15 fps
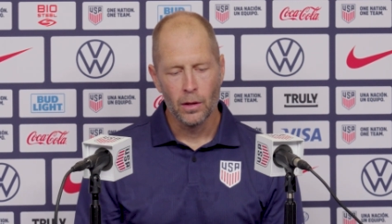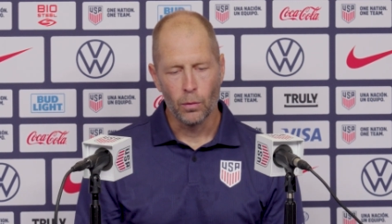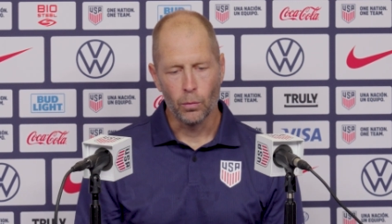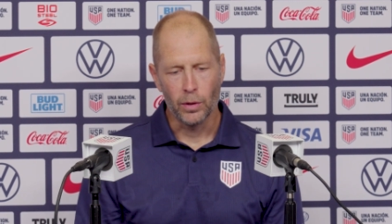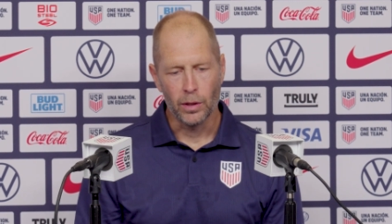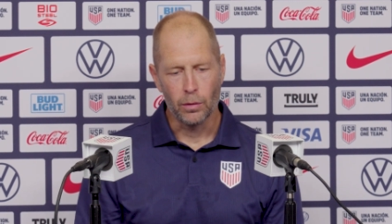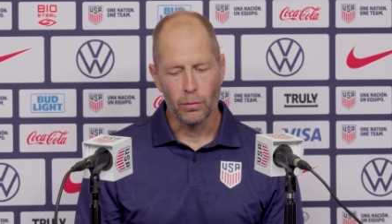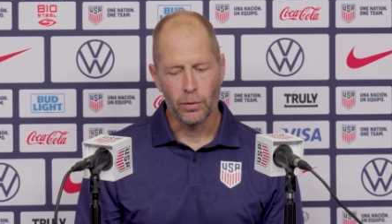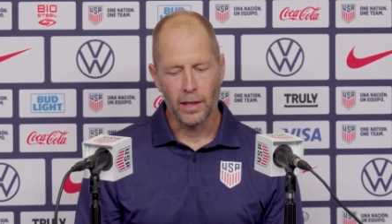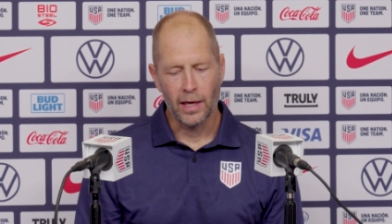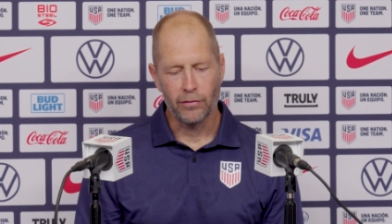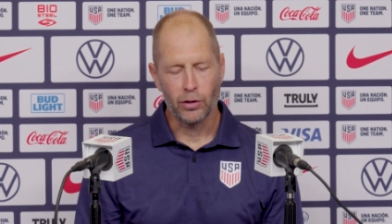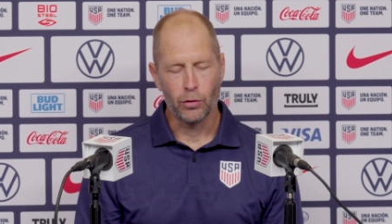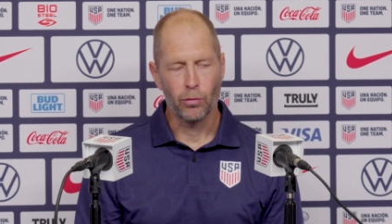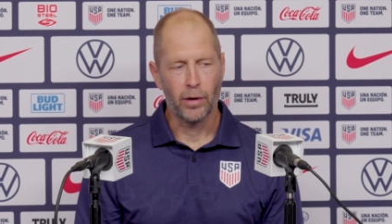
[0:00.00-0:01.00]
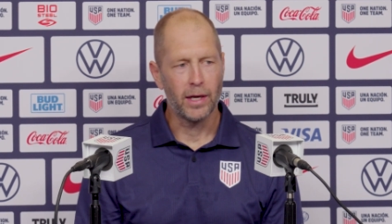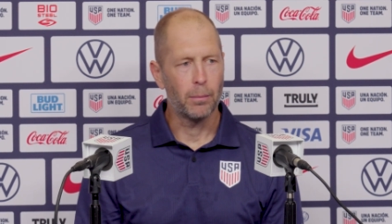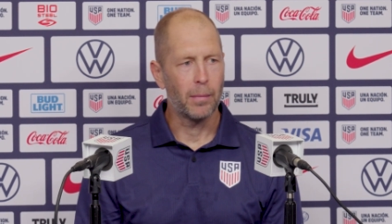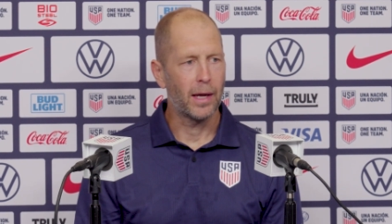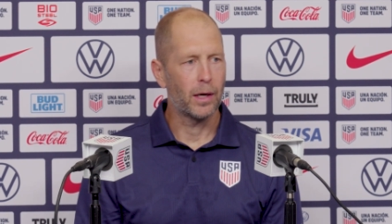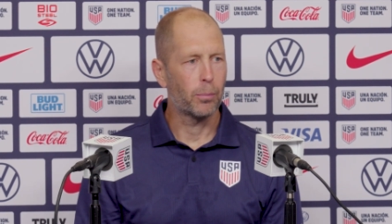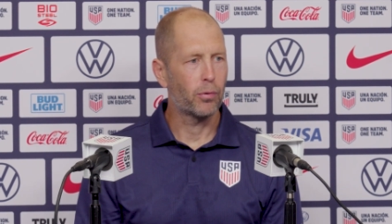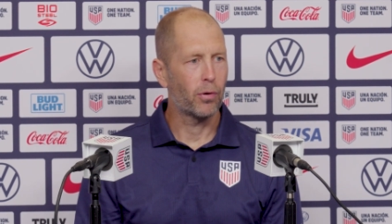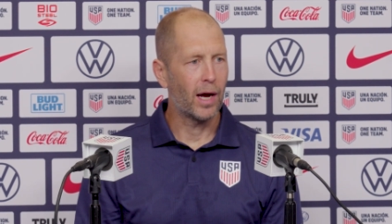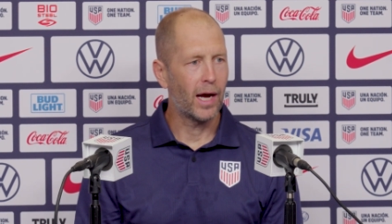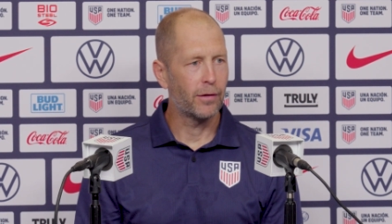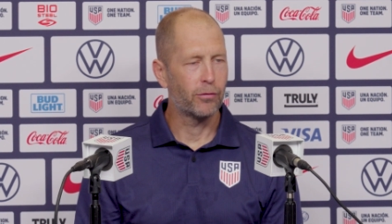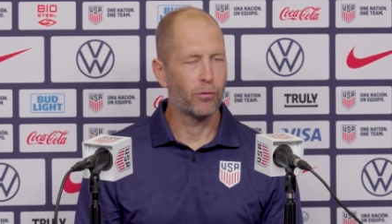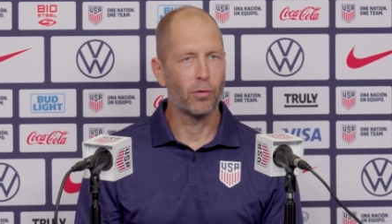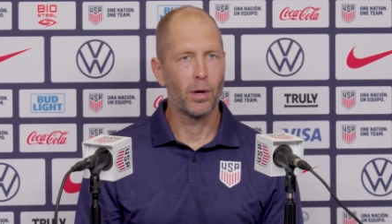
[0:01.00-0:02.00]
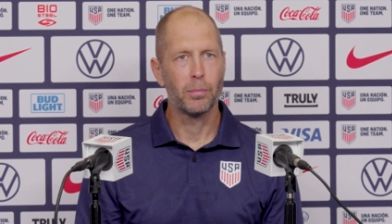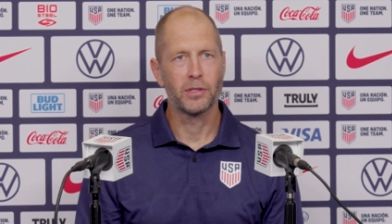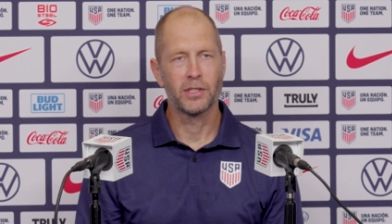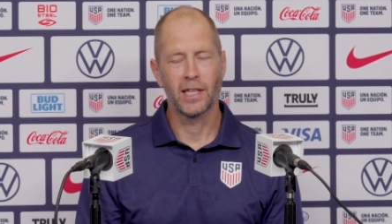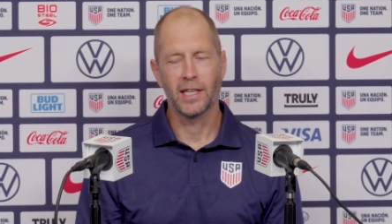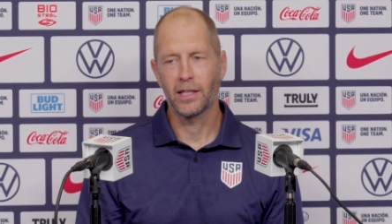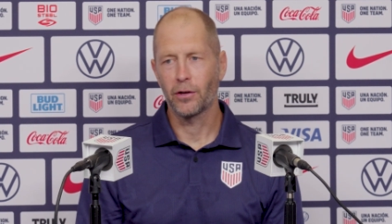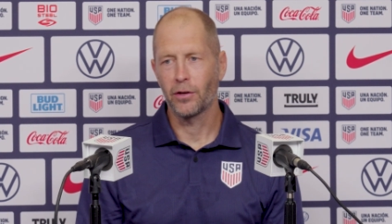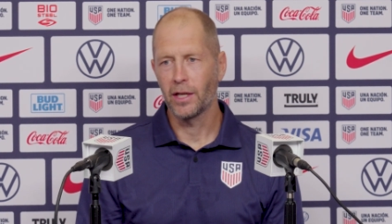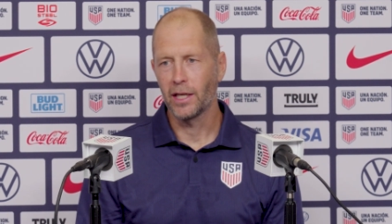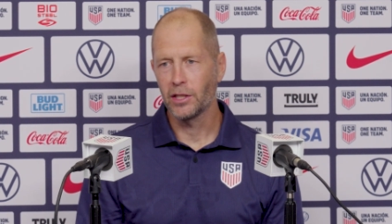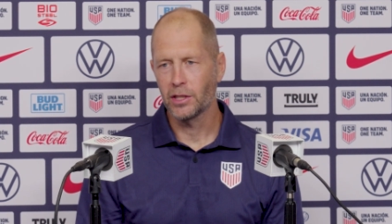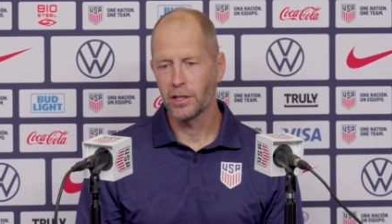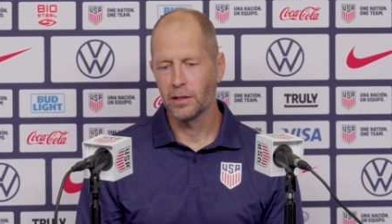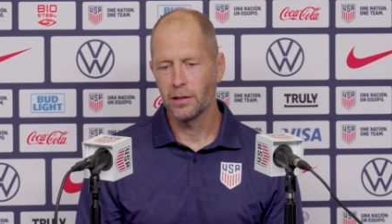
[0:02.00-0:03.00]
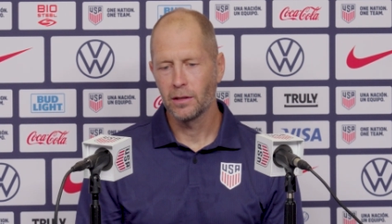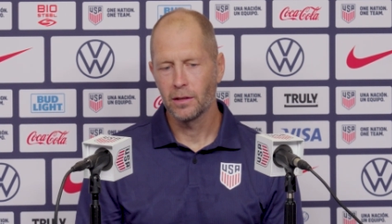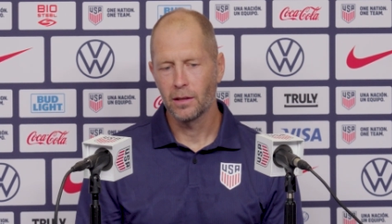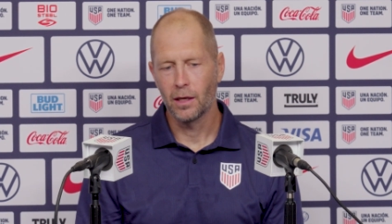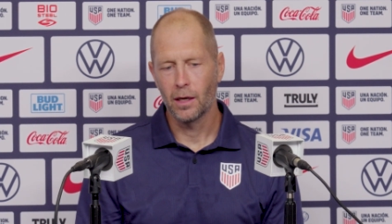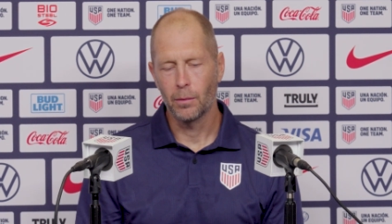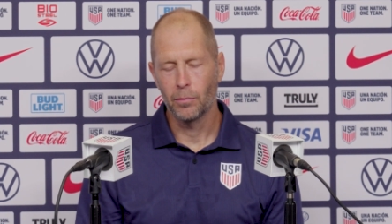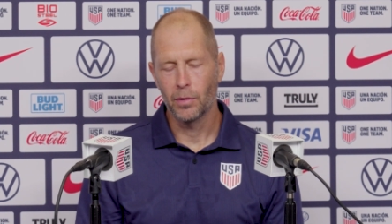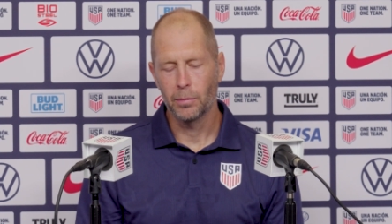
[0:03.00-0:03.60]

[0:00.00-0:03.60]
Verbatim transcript: we, we have a great amount of pride for representing our nation, um,